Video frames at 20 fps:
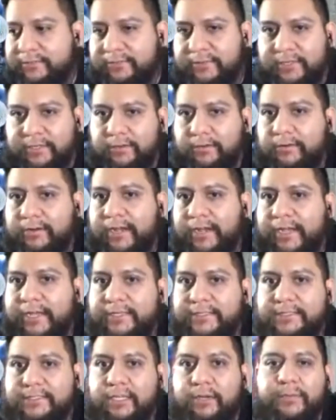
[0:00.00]
video,
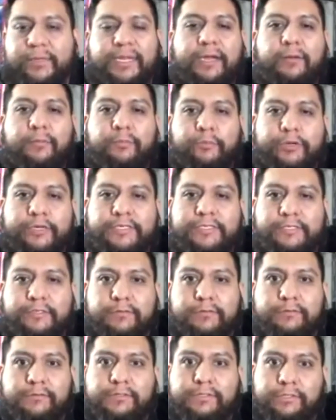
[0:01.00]
guys, coming out pretty
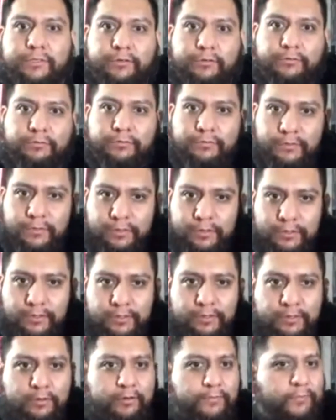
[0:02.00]
soon. So,
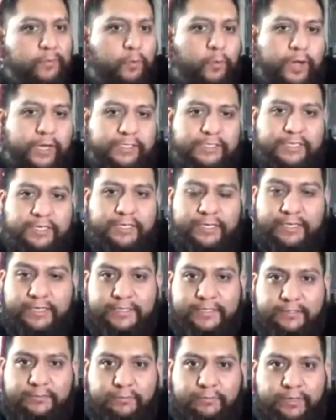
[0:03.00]
if you're watching
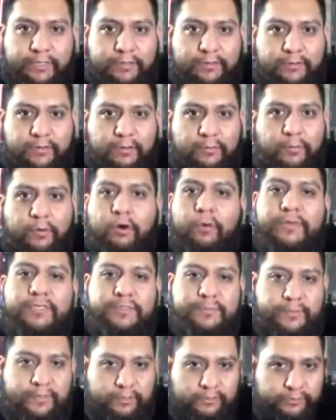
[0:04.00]
this with
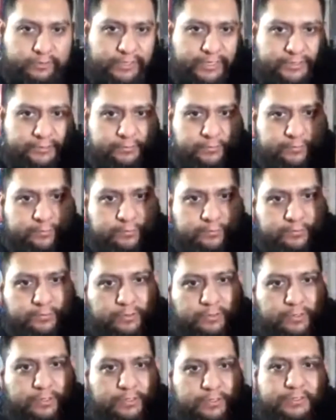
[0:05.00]
Bowman's Build, you guys will
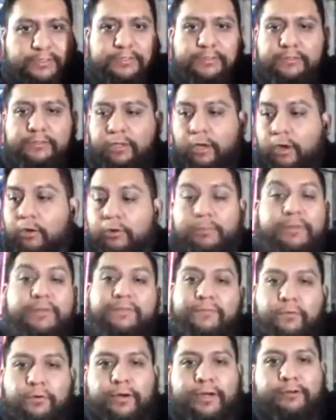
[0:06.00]
know
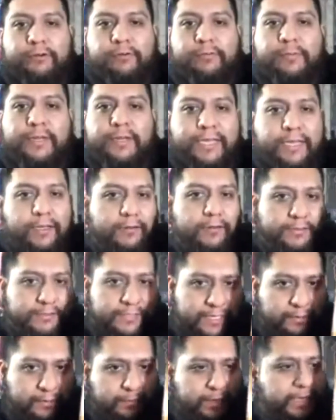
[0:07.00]
before everybody else
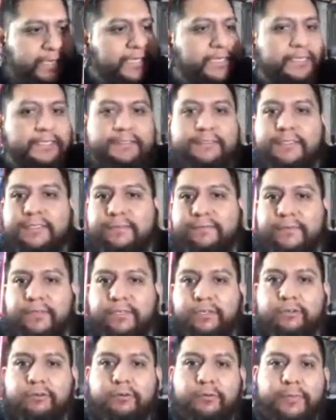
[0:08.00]
that my EDC
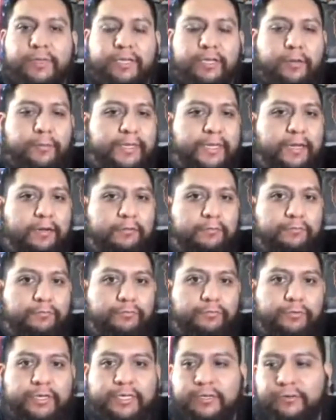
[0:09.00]
video will be coming out
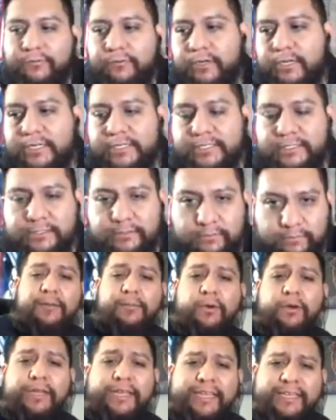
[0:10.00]
really, really soon.
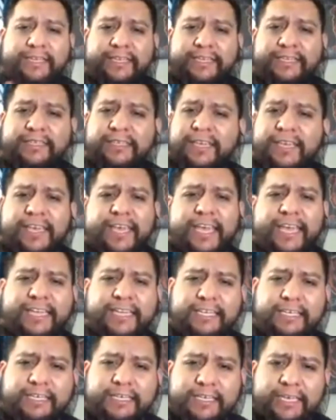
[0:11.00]
Well, and then
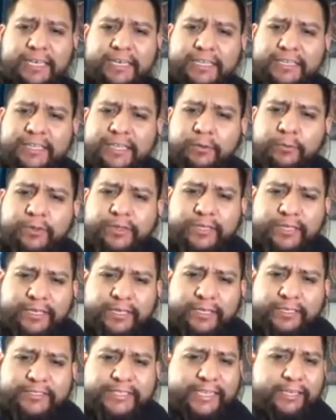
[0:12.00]
anything with,
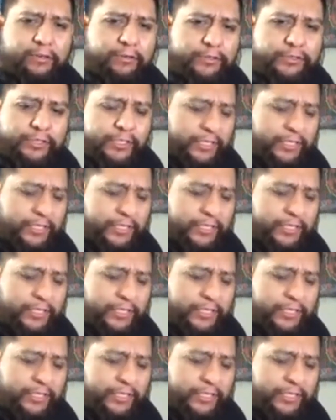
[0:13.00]
because I know there's a